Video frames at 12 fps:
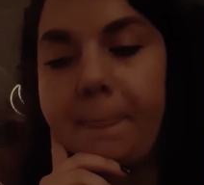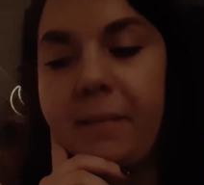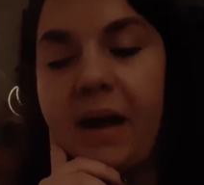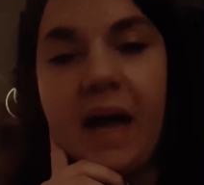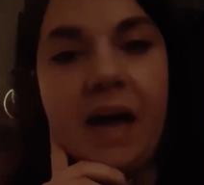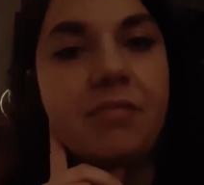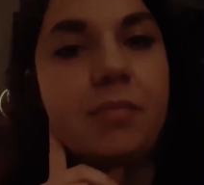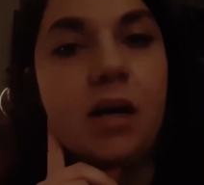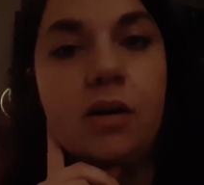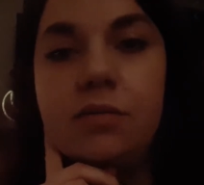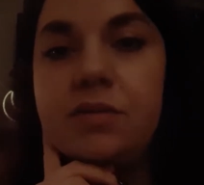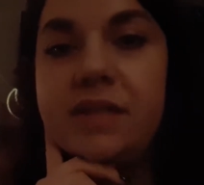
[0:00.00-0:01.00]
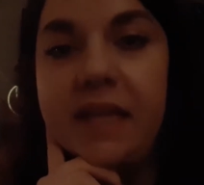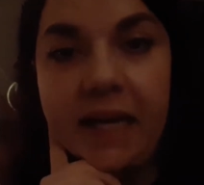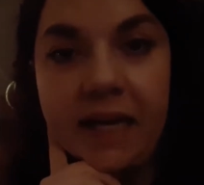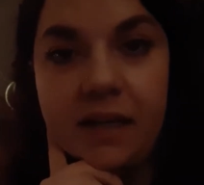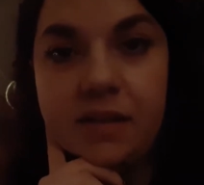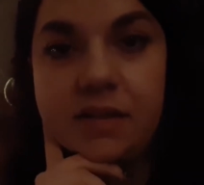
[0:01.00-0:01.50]
I have my own
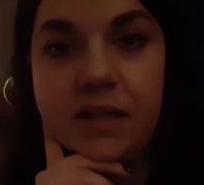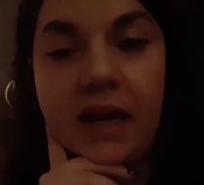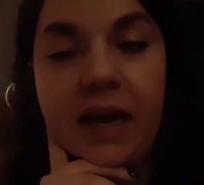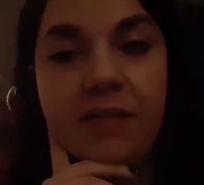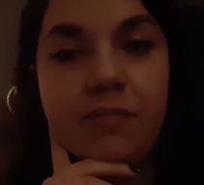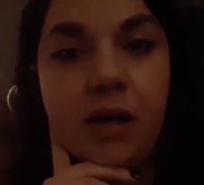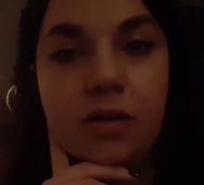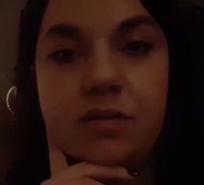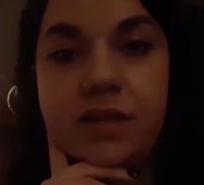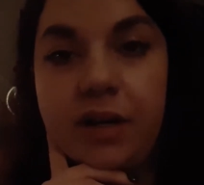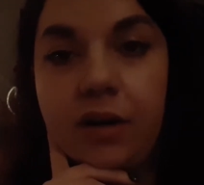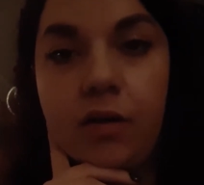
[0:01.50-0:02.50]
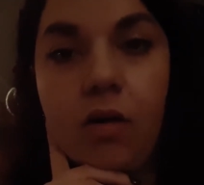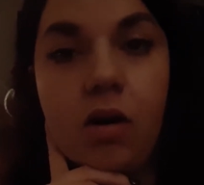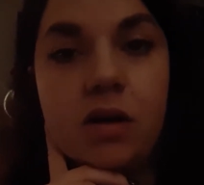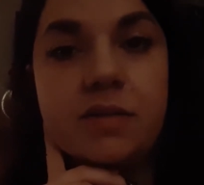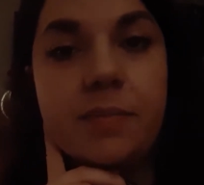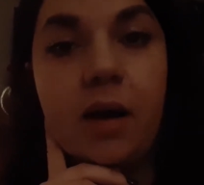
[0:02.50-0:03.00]
decks, I have my own tarot
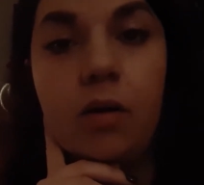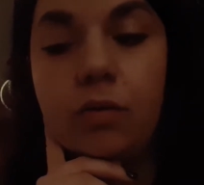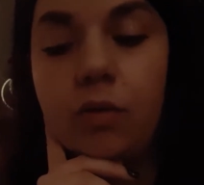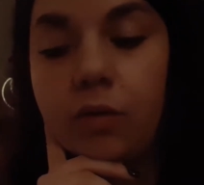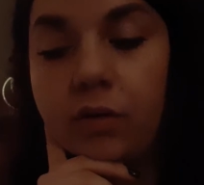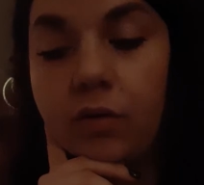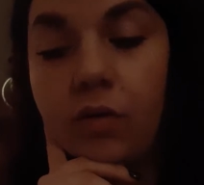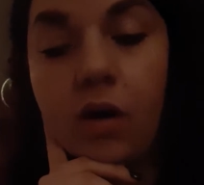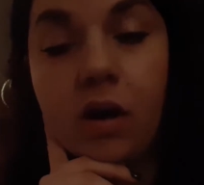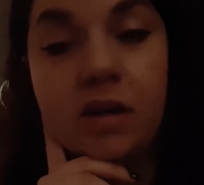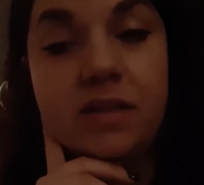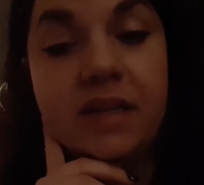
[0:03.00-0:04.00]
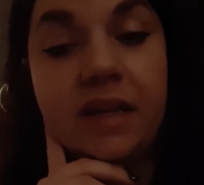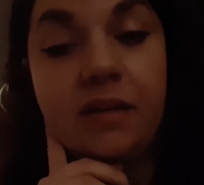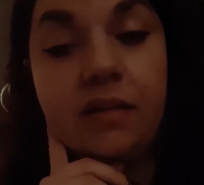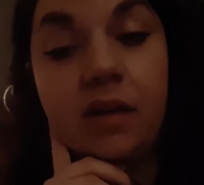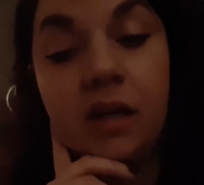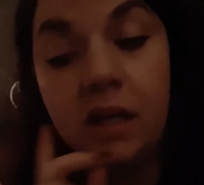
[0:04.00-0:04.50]
cards, my own oracle cards,
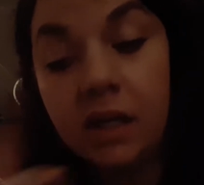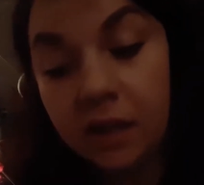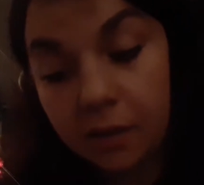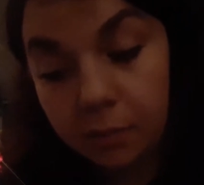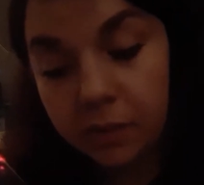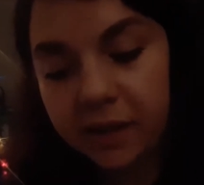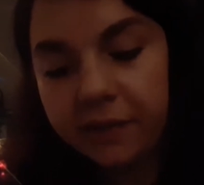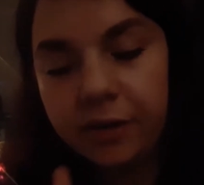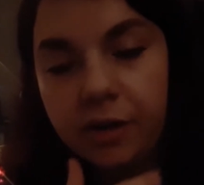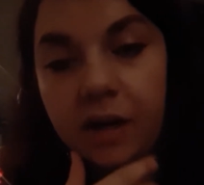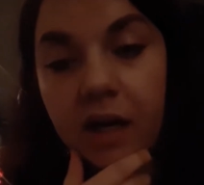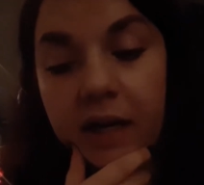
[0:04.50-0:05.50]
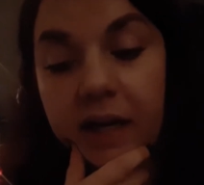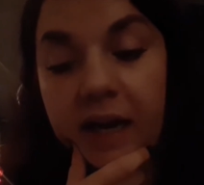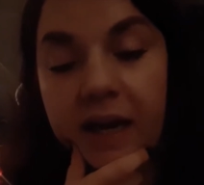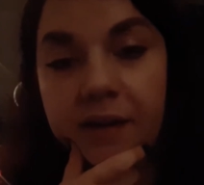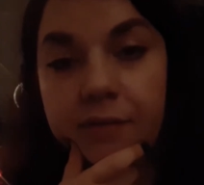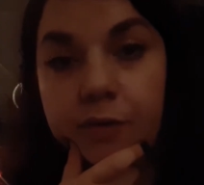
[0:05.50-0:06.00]
and believe it or not,
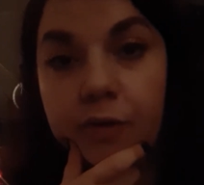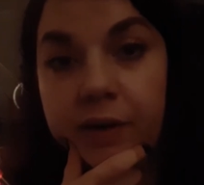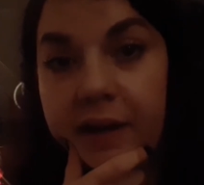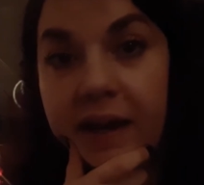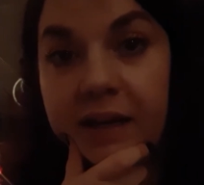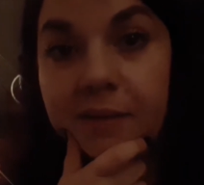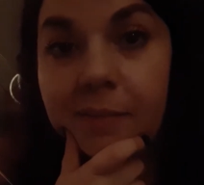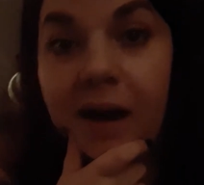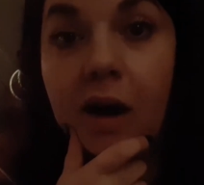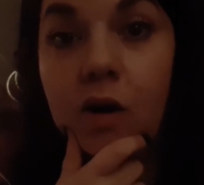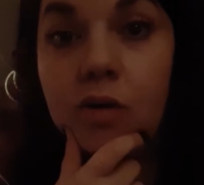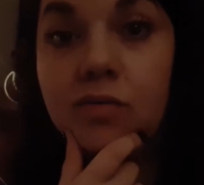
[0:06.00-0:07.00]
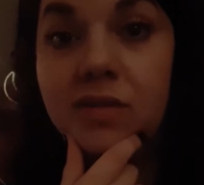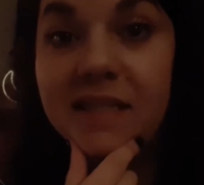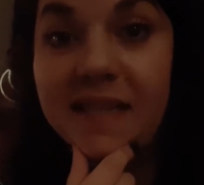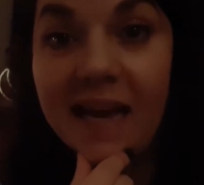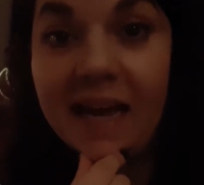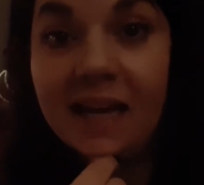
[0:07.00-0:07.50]
I've created my own
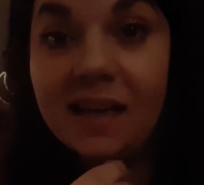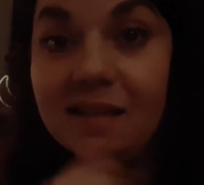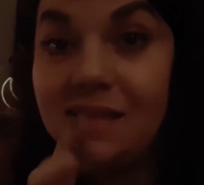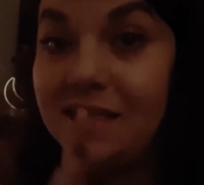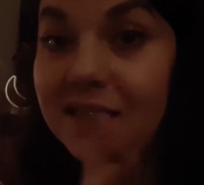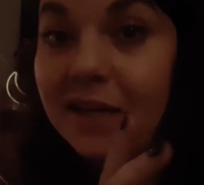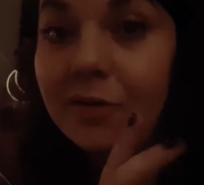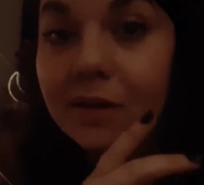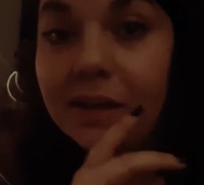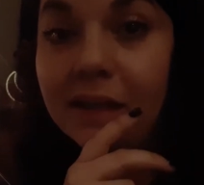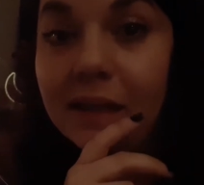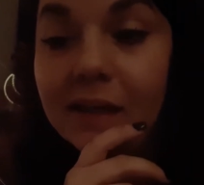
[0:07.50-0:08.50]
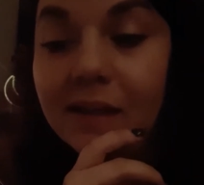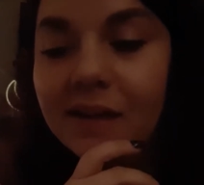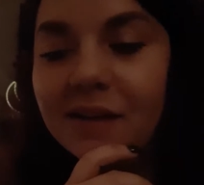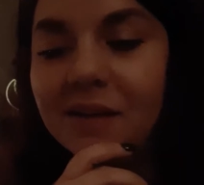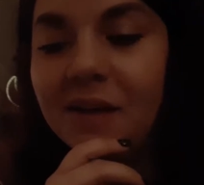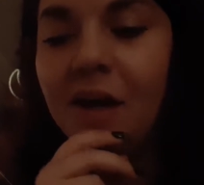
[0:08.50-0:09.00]
deck secretly
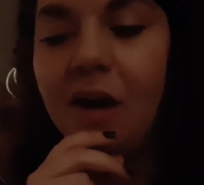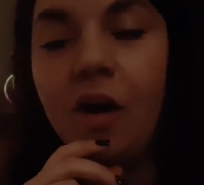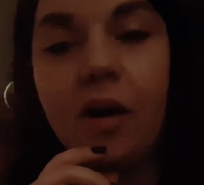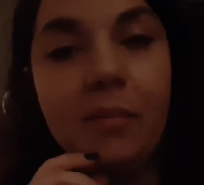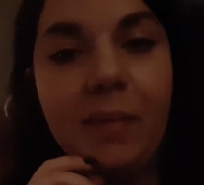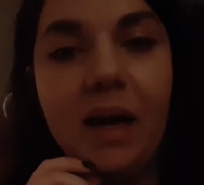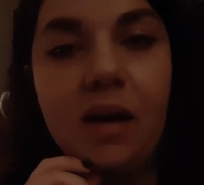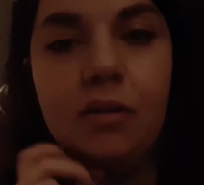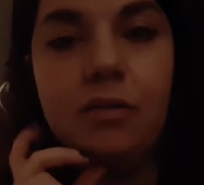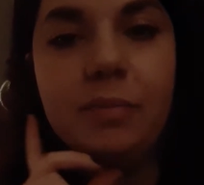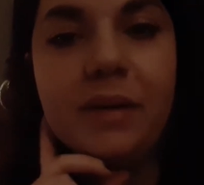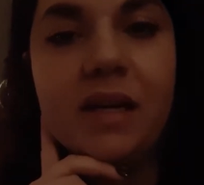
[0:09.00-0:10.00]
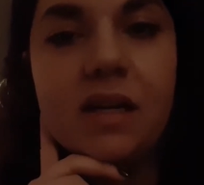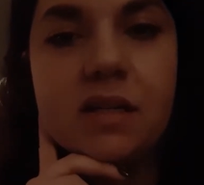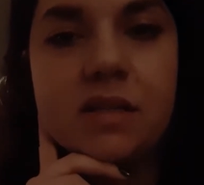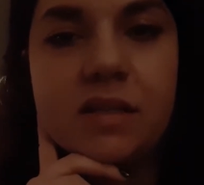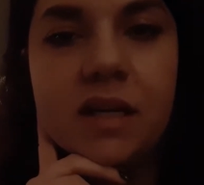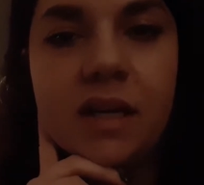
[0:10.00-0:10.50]
on my own,
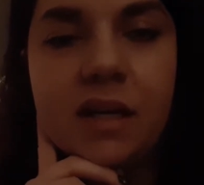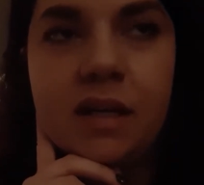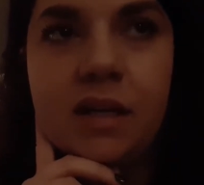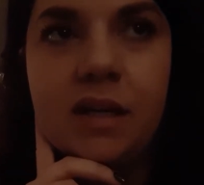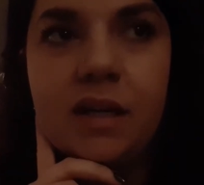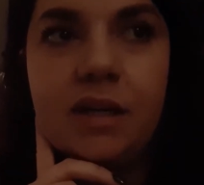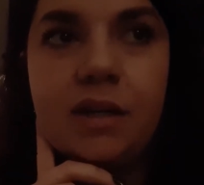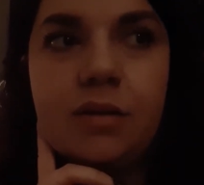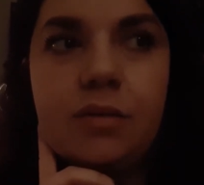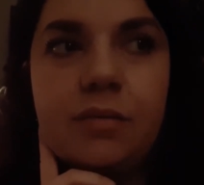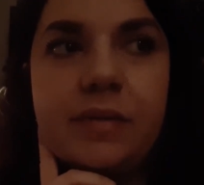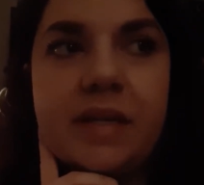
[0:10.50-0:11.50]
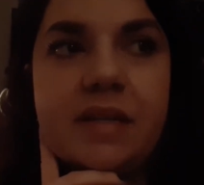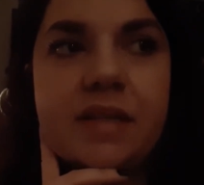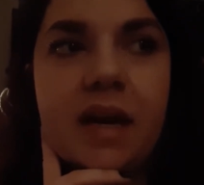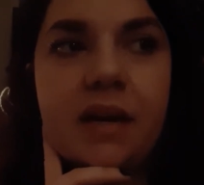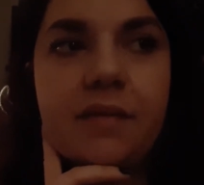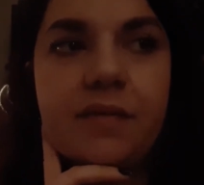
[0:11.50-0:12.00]
because, these
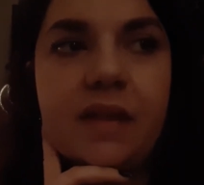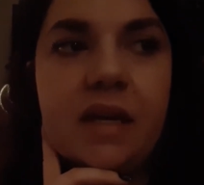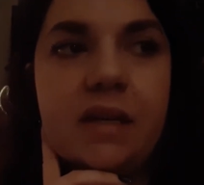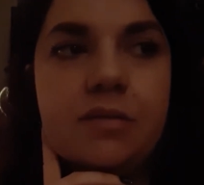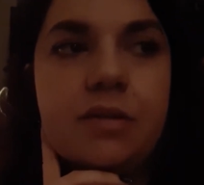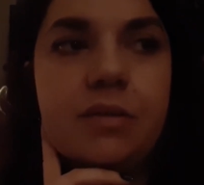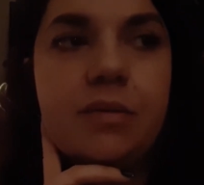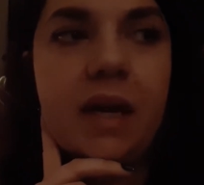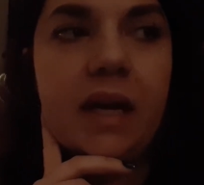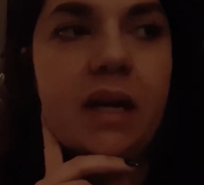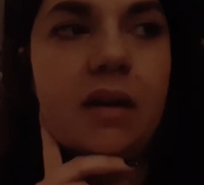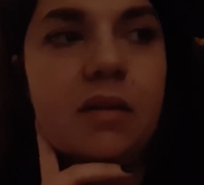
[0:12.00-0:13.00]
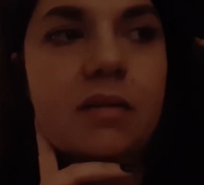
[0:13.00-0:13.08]
kind of things, you can't